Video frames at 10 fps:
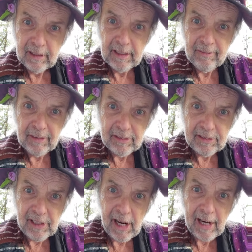Even
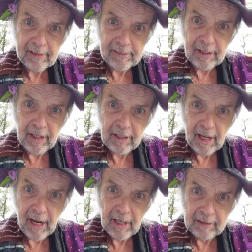yaks can't
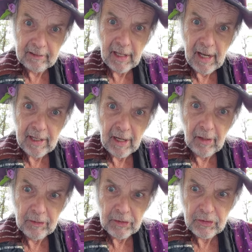hack that
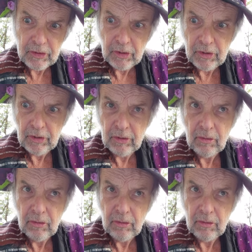altitude.